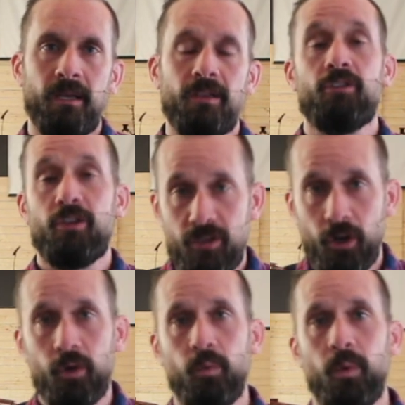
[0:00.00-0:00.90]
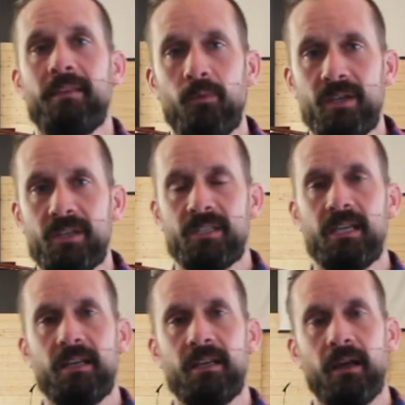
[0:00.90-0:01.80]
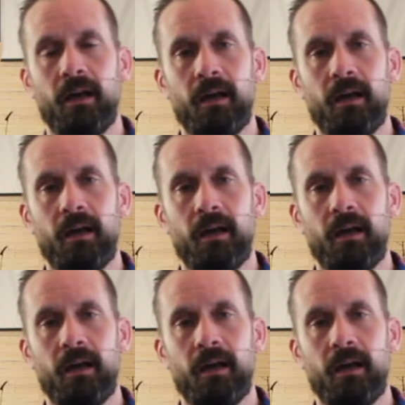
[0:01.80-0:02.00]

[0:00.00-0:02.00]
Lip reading: The third way that we see